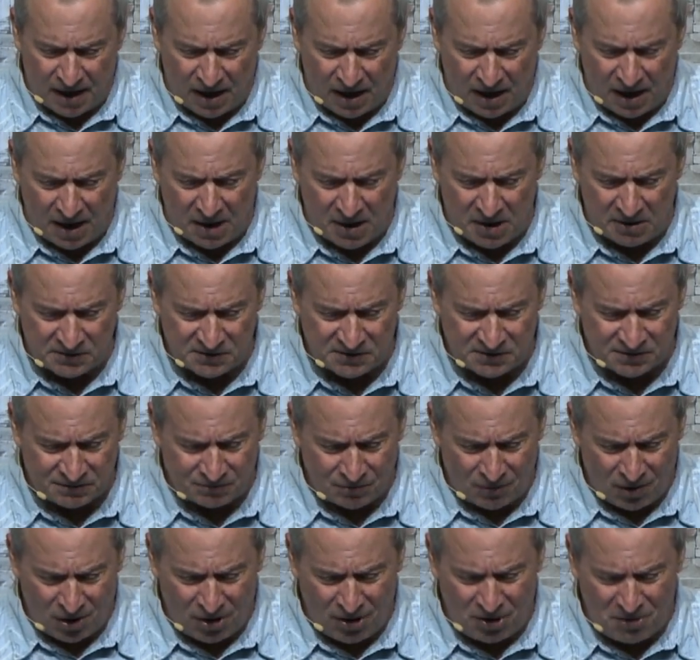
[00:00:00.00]
a
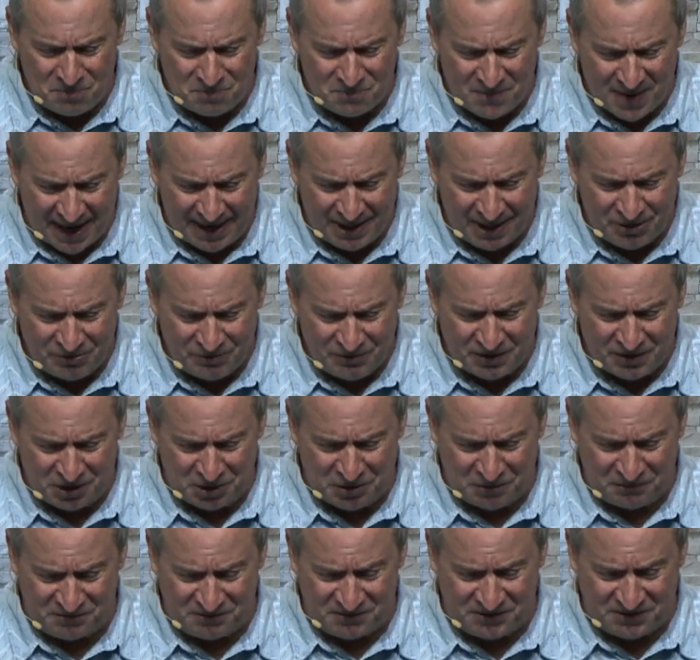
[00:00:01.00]
small matter that
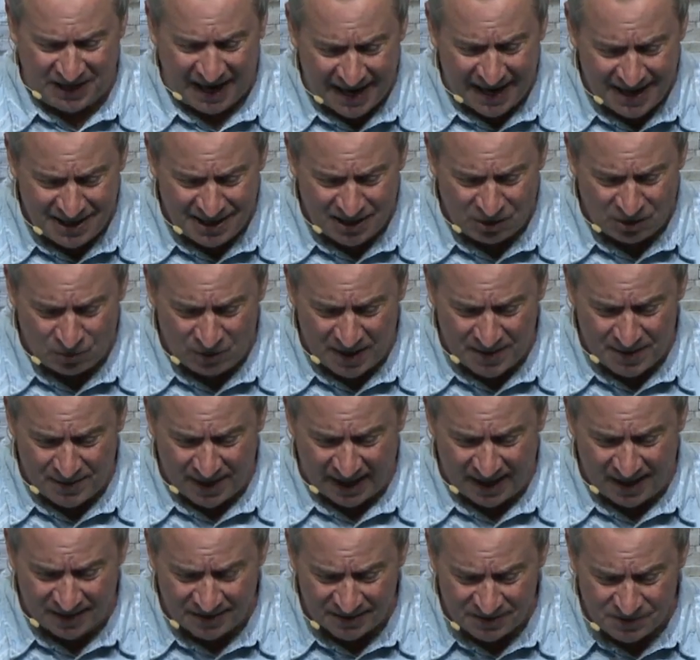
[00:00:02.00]
you've taken away my
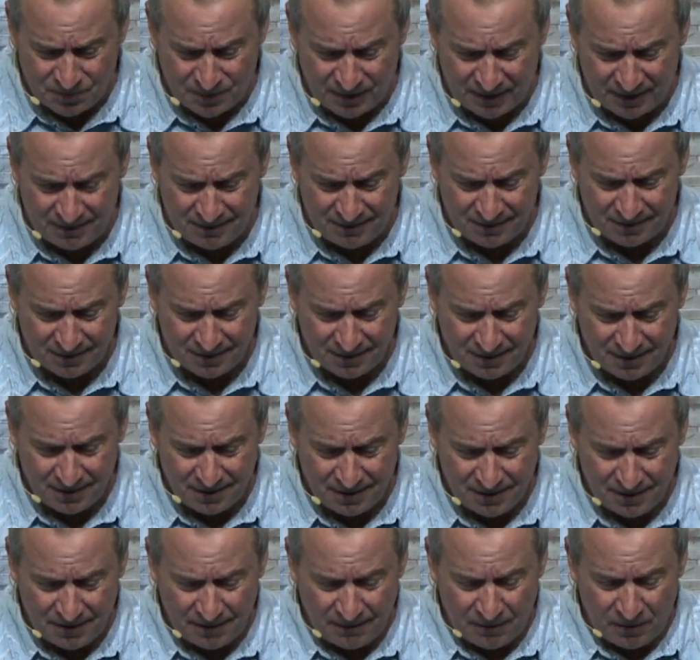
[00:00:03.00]
husband?
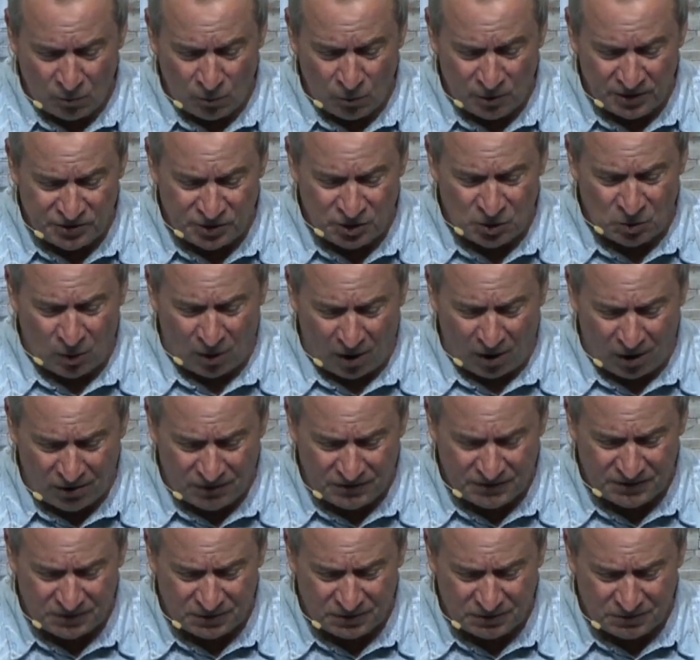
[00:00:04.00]
Would you
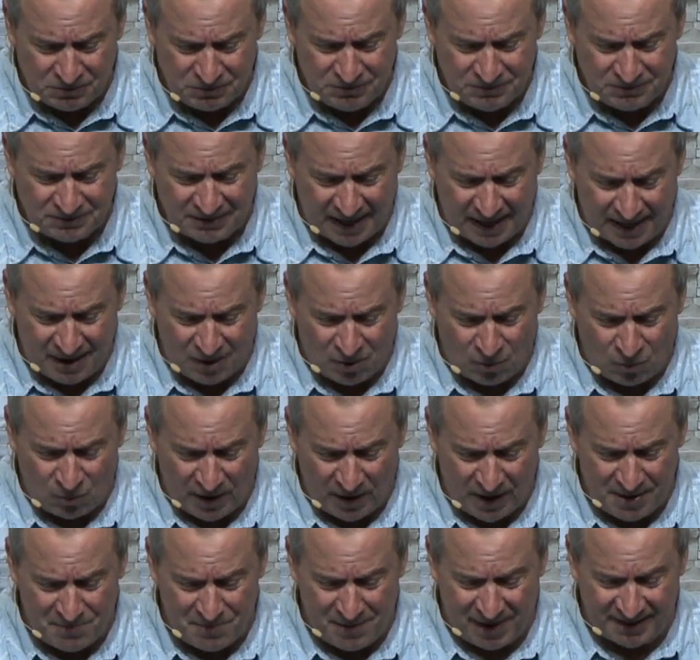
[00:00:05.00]
also take
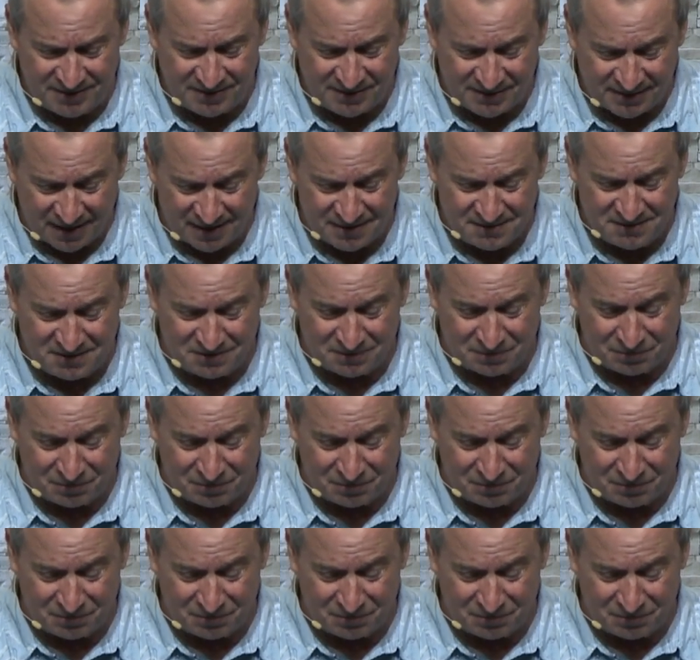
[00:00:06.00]
away my son's